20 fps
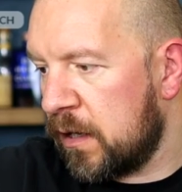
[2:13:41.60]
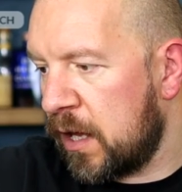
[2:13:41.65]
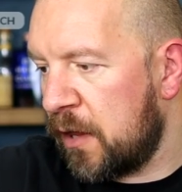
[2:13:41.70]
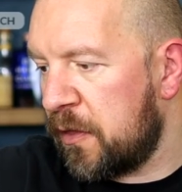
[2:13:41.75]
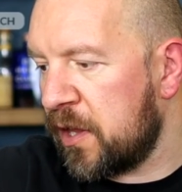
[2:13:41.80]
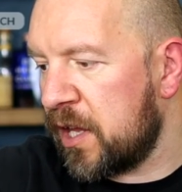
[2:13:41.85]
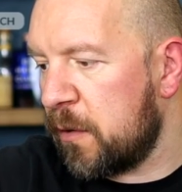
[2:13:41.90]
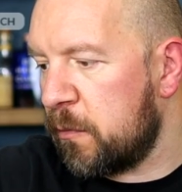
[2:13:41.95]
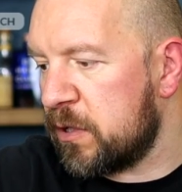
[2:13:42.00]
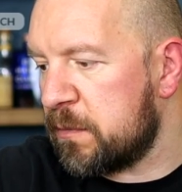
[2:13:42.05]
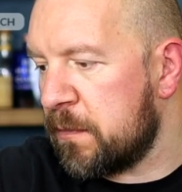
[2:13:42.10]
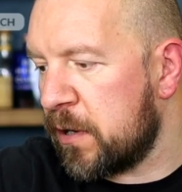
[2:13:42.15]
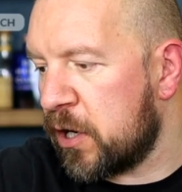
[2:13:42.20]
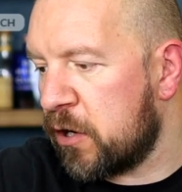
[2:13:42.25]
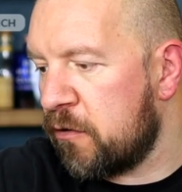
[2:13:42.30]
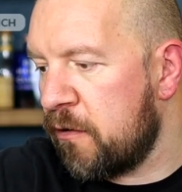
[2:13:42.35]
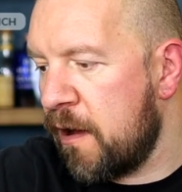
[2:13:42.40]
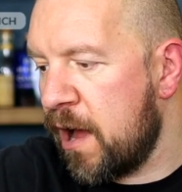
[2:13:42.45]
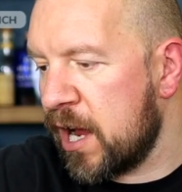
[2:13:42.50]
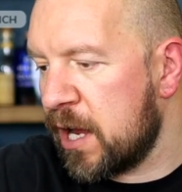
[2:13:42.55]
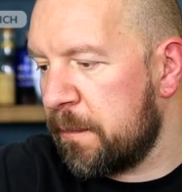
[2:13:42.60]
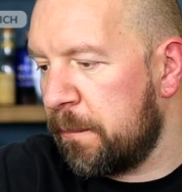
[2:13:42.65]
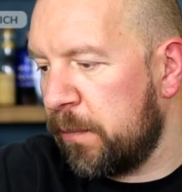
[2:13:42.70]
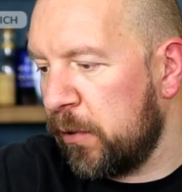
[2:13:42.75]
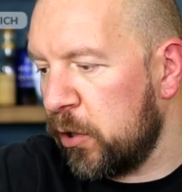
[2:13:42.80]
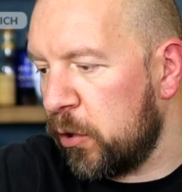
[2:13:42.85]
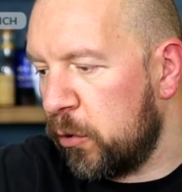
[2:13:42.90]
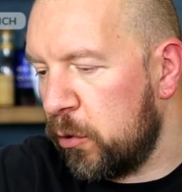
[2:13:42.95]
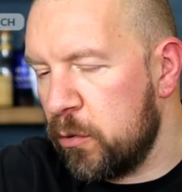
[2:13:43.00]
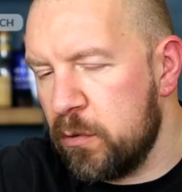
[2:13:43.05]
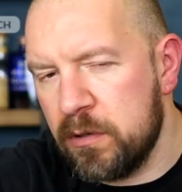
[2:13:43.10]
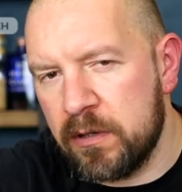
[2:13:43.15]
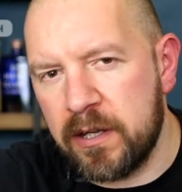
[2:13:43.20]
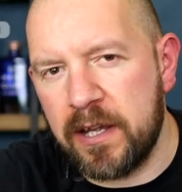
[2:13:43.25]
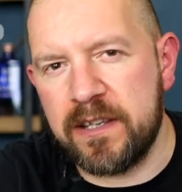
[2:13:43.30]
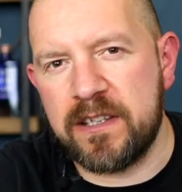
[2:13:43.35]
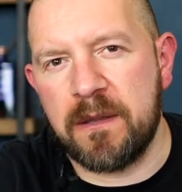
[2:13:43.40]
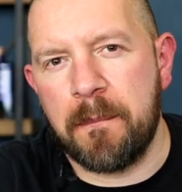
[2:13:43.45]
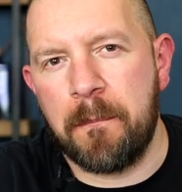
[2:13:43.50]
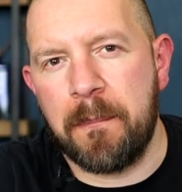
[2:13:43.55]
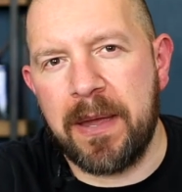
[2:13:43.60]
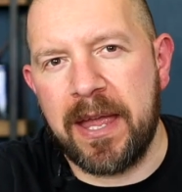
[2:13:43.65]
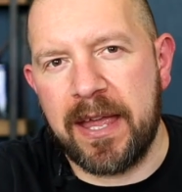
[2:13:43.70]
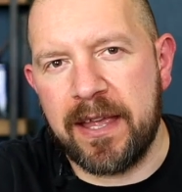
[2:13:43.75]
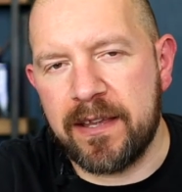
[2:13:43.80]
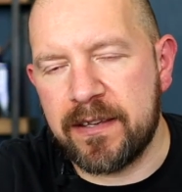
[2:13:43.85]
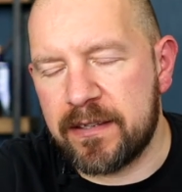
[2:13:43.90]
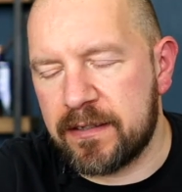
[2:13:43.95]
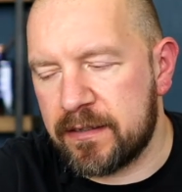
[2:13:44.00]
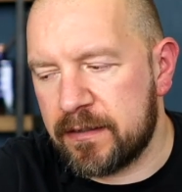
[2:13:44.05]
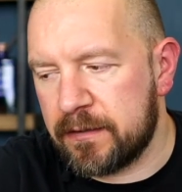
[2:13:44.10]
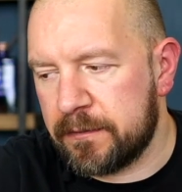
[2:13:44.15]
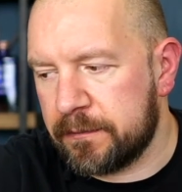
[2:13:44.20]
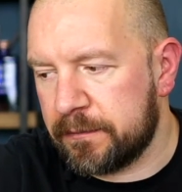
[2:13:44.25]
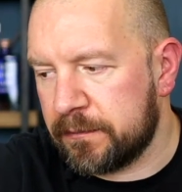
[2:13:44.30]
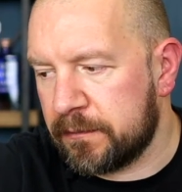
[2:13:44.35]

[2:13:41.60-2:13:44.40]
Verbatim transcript: I think it was McCrag blue as a base